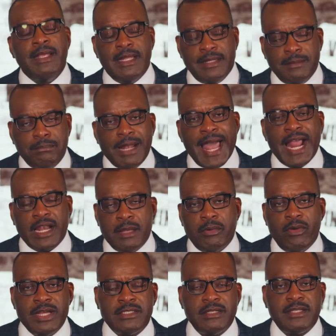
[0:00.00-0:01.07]
black
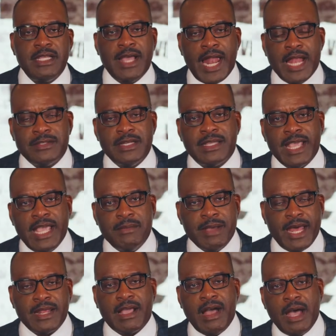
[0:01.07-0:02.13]
liberation theology came
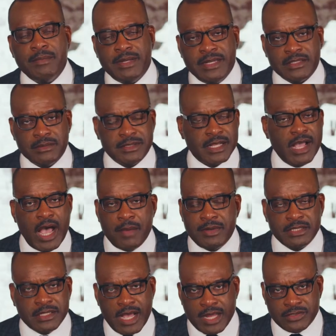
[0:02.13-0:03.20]
out of communism. It's a
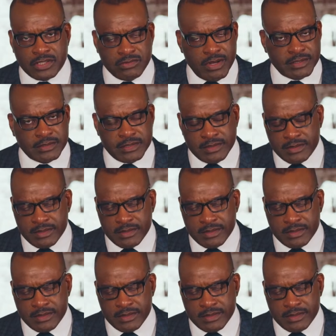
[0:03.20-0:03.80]
communist construct.